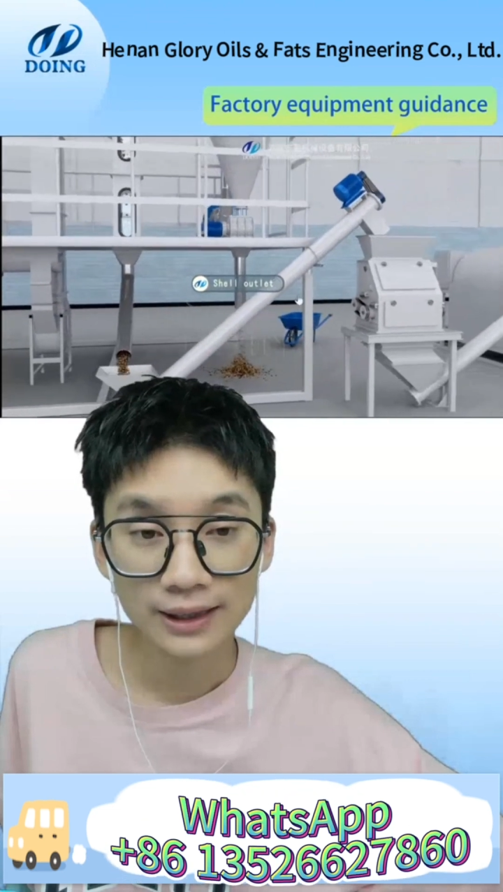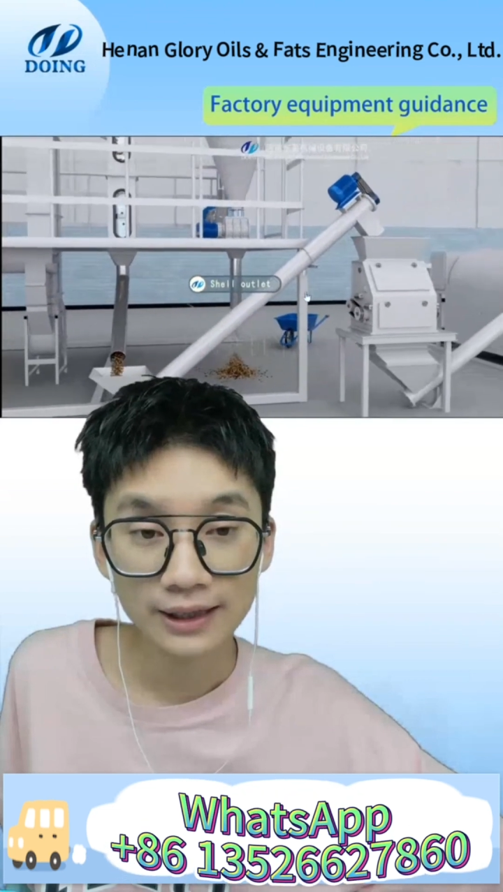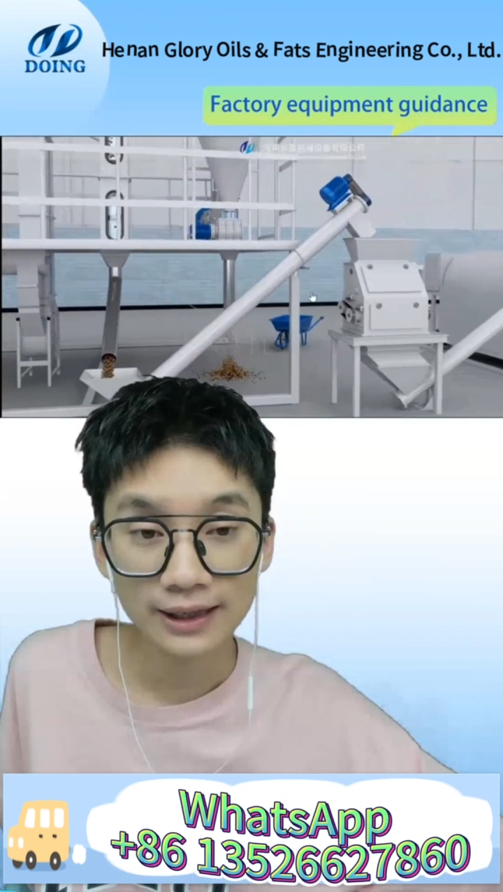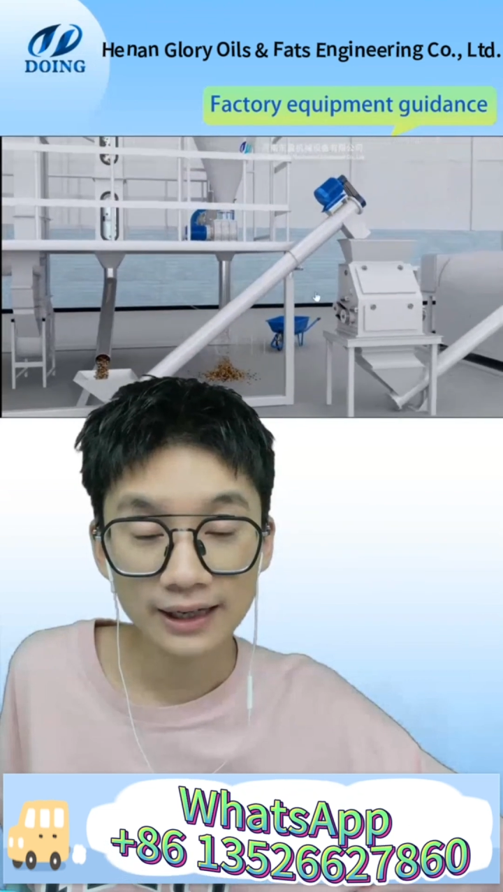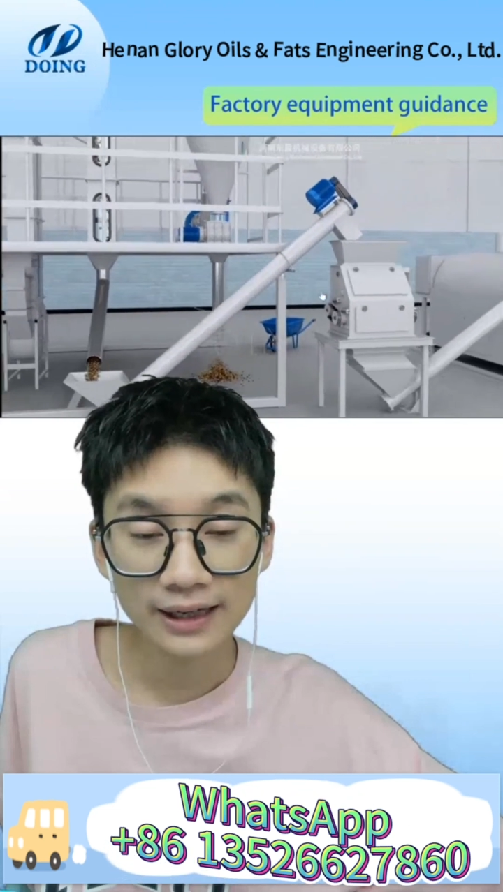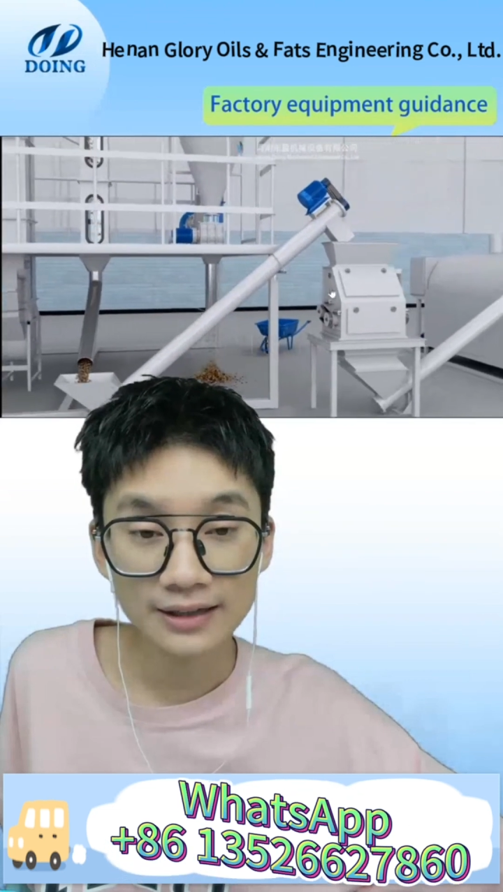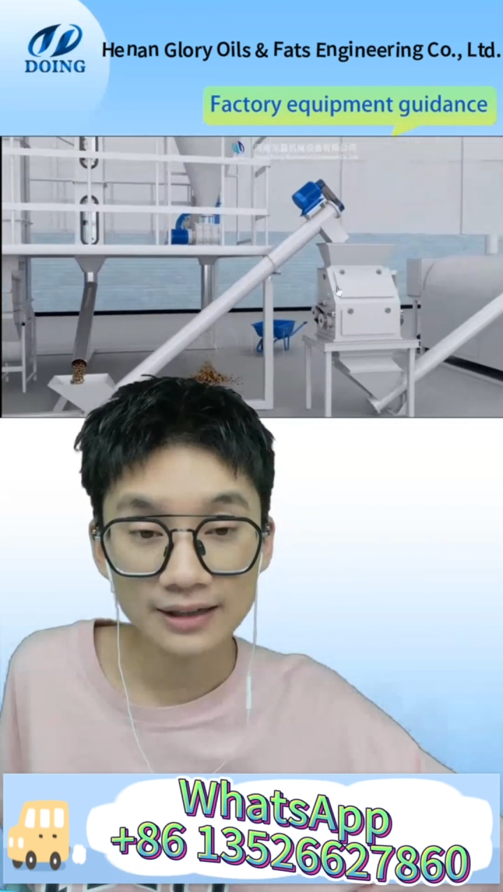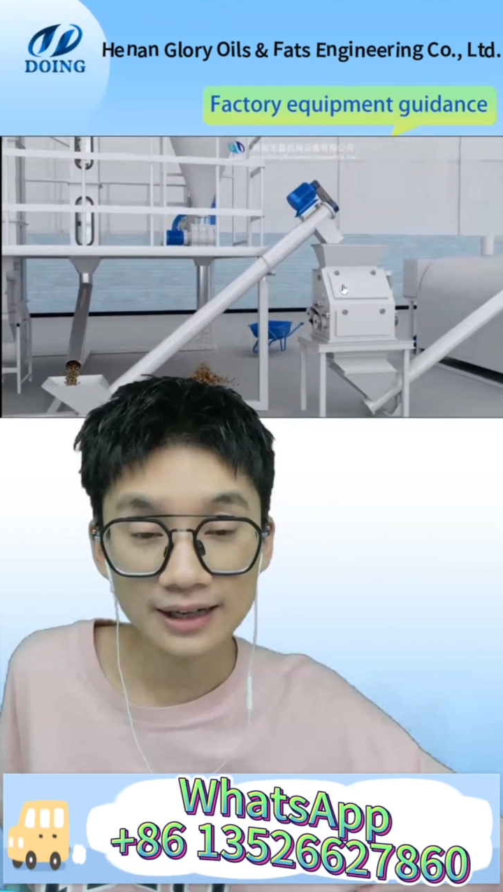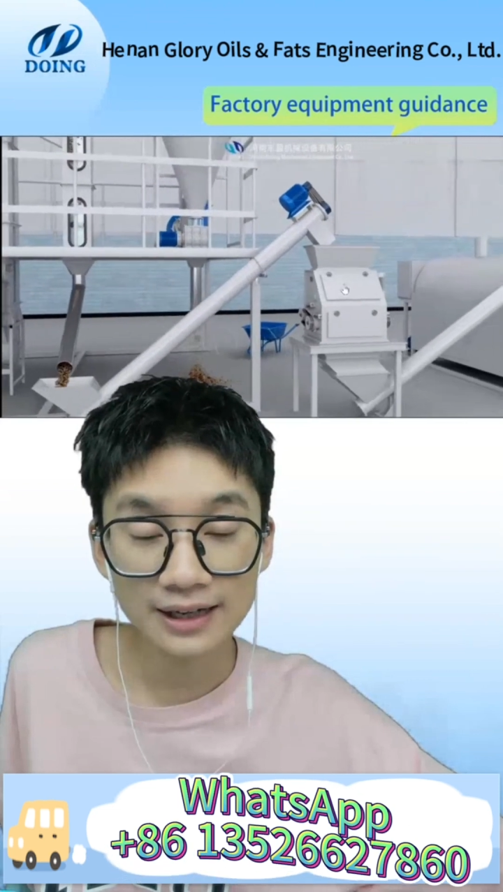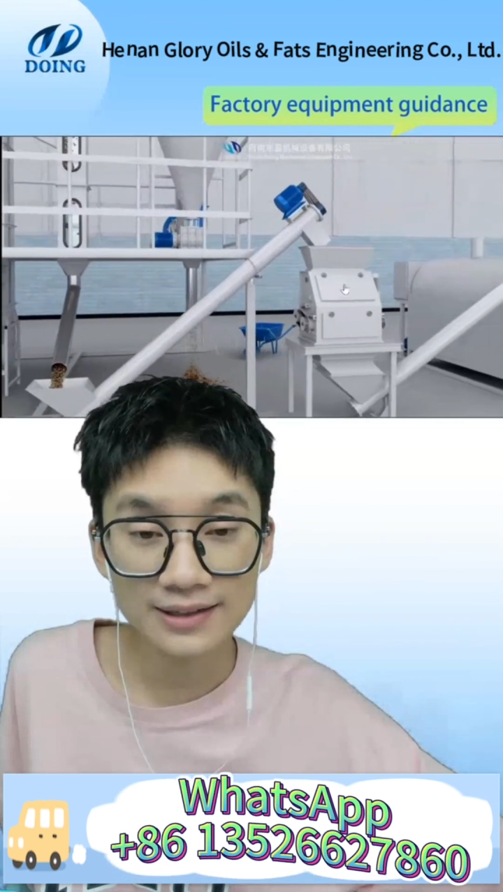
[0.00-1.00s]
and
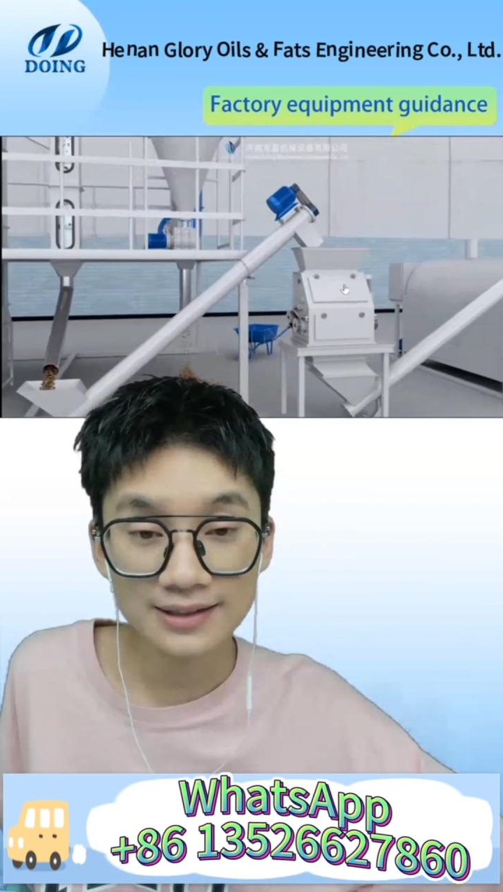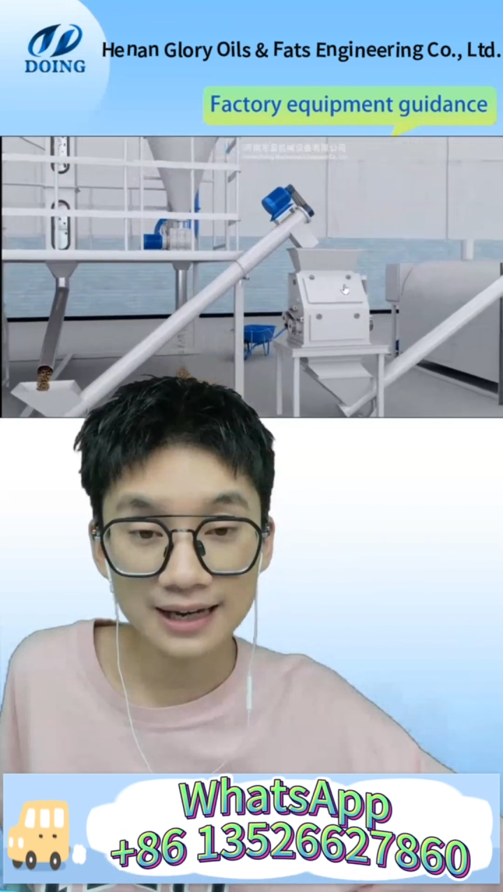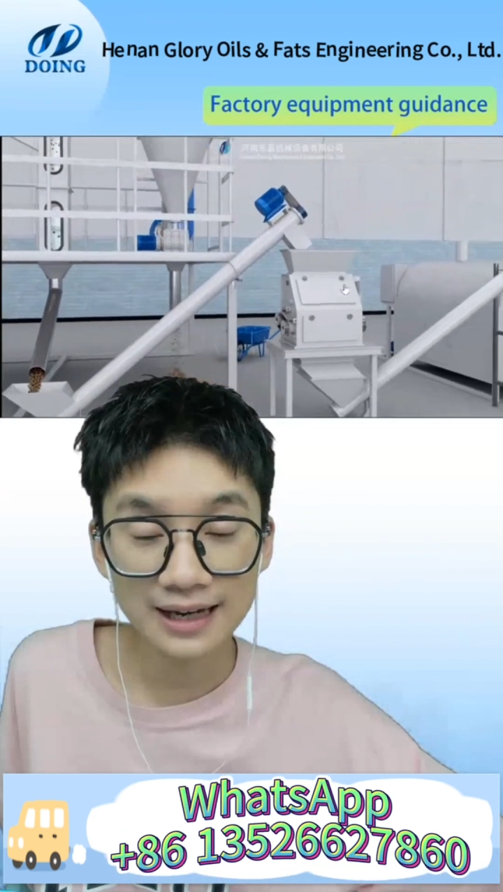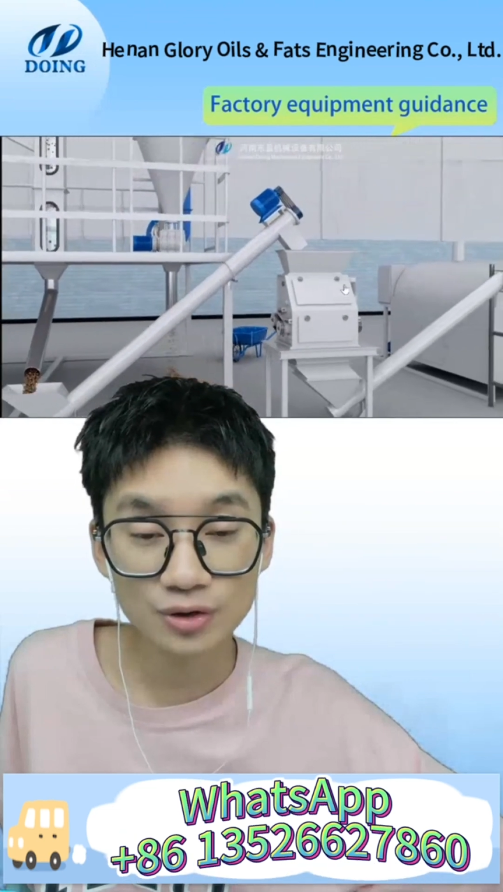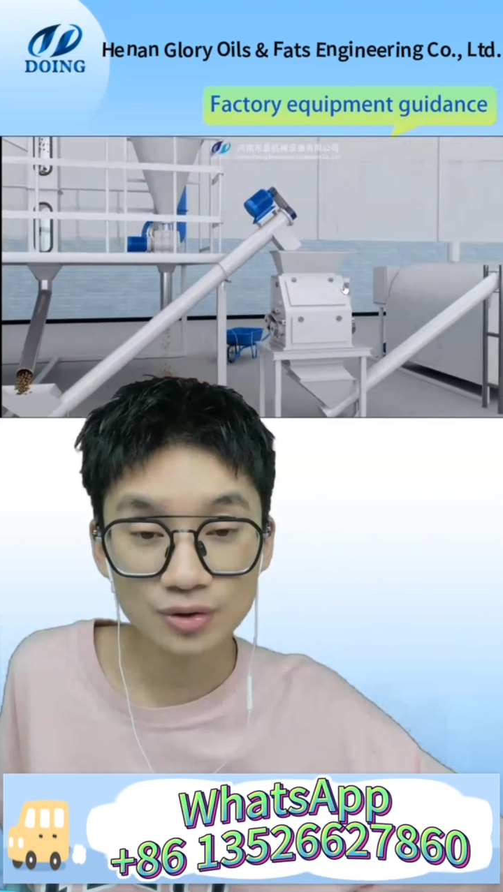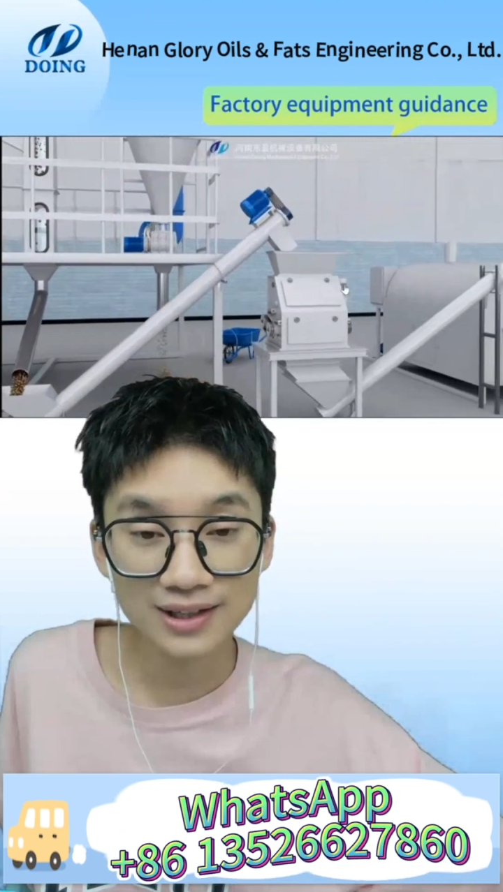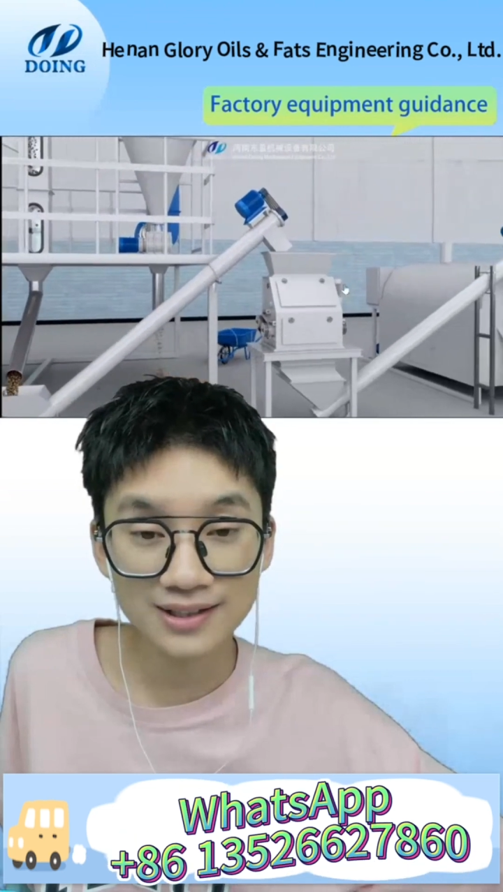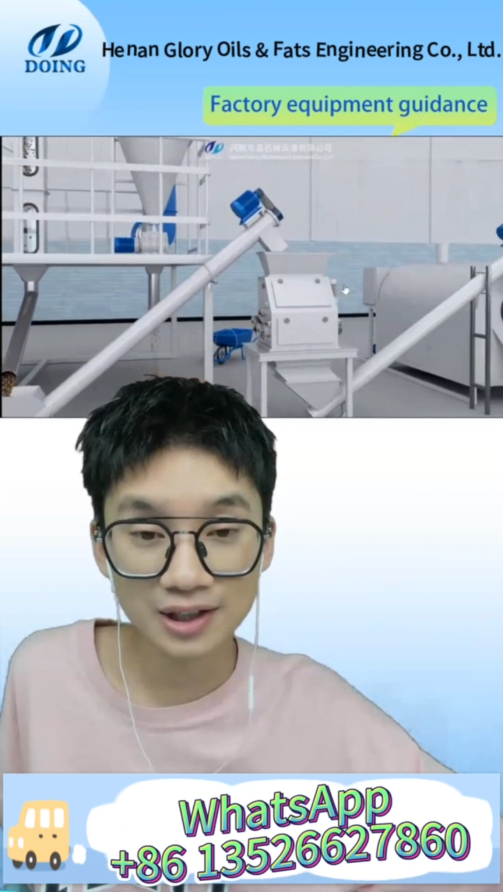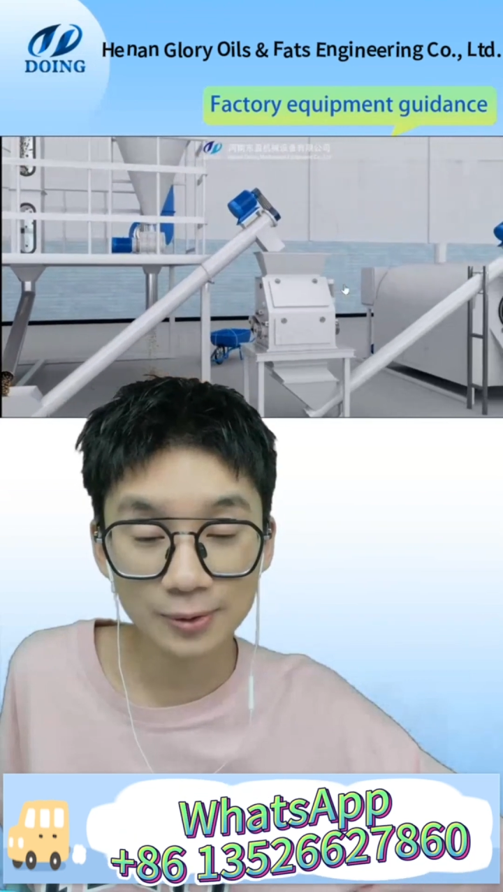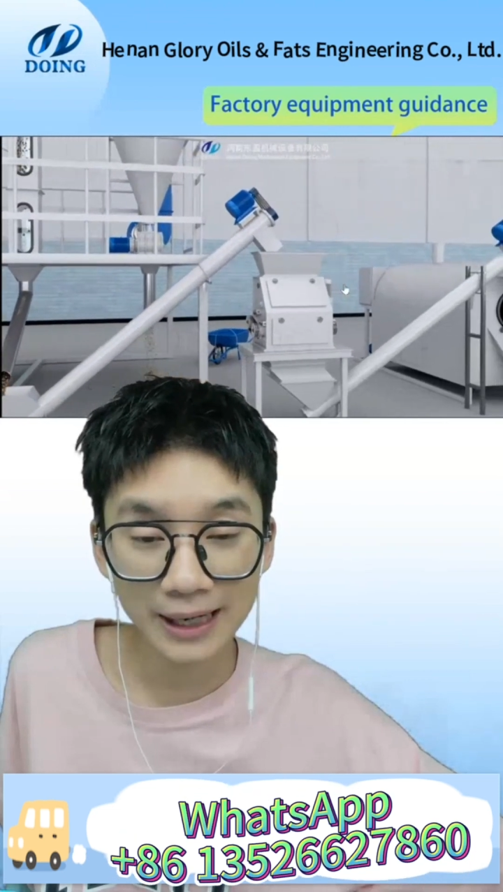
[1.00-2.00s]
it is get into this
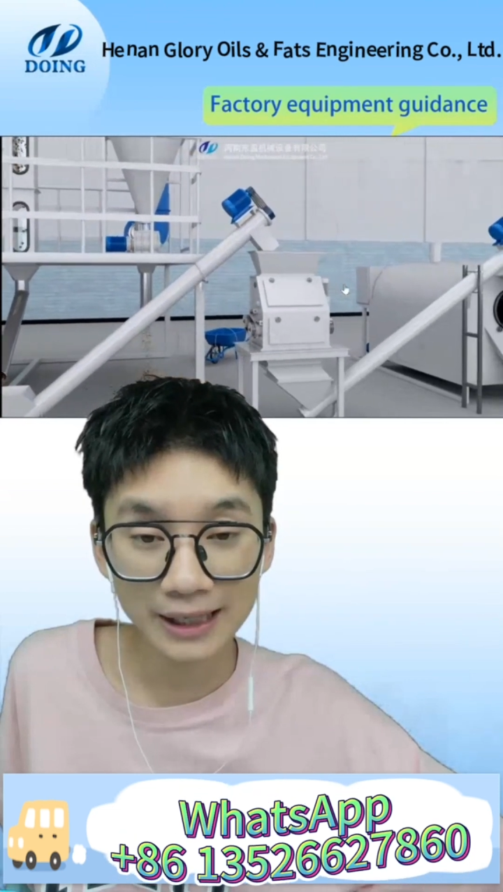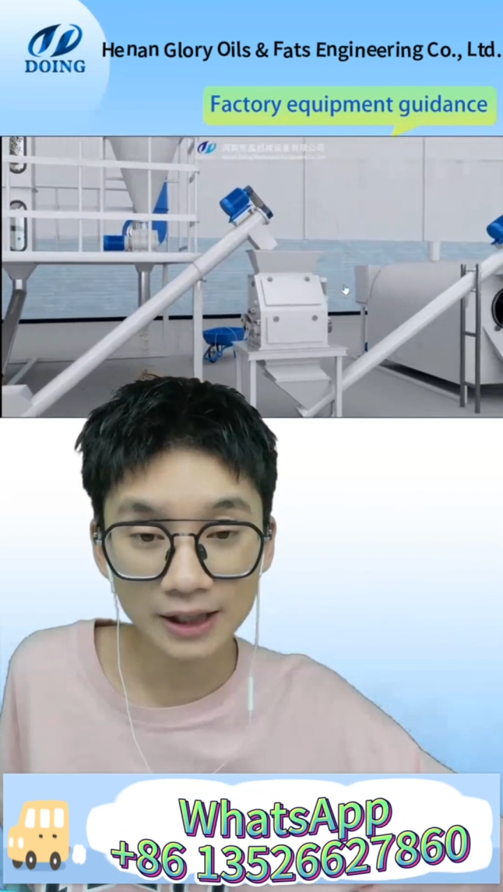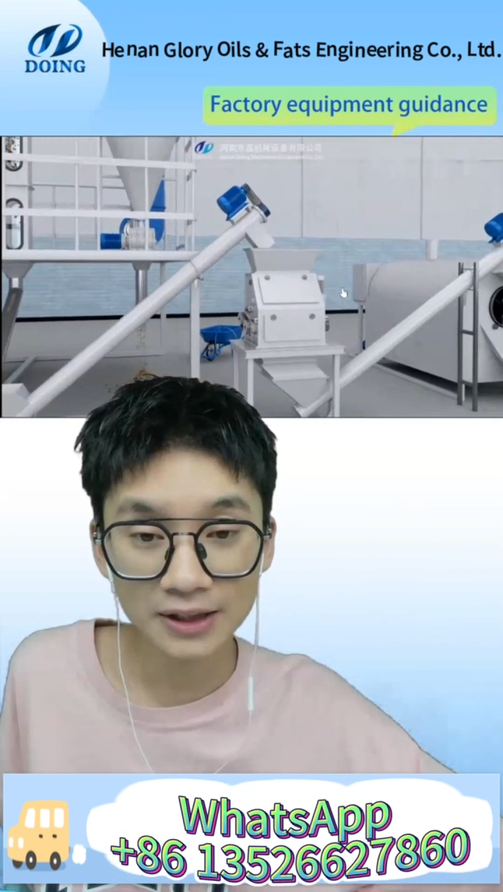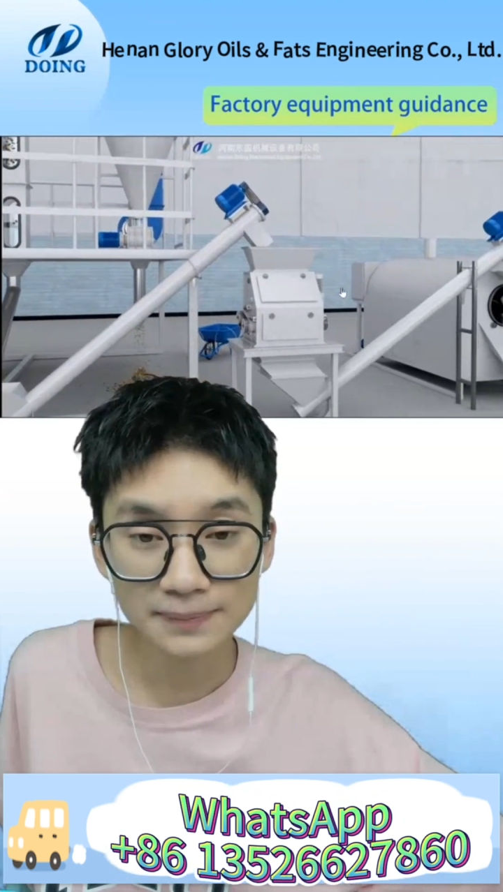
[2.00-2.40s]
crusher,